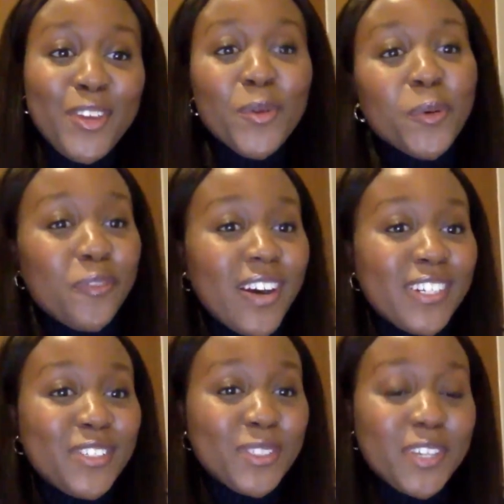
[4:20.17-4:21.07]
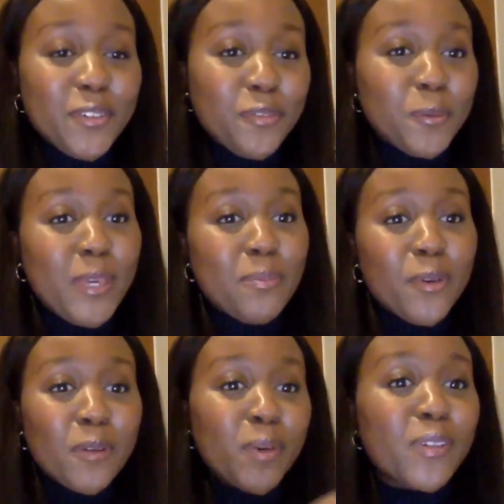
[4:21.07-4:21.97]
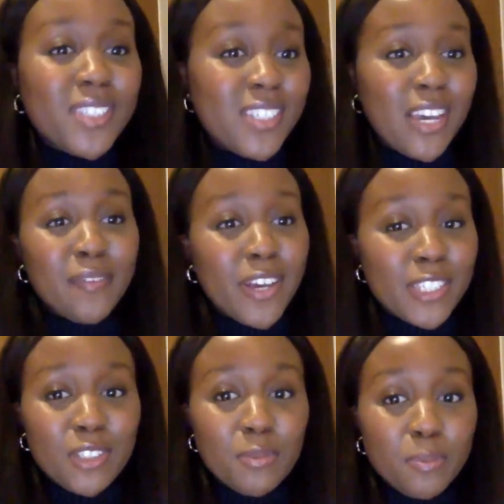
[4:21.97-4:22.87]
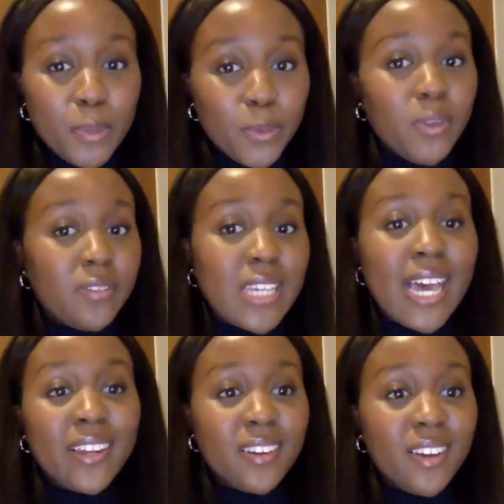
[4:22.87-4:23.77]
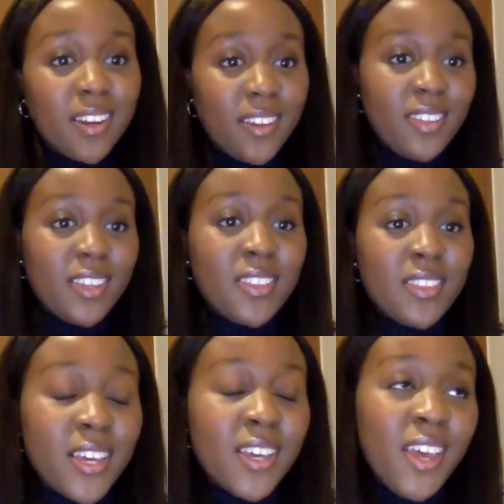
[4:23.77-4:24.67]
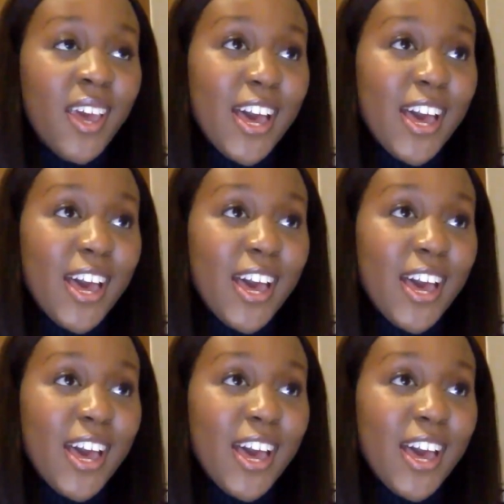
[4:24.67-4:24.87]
you will find your skillful people amongst the diverse pool of talent. And I think that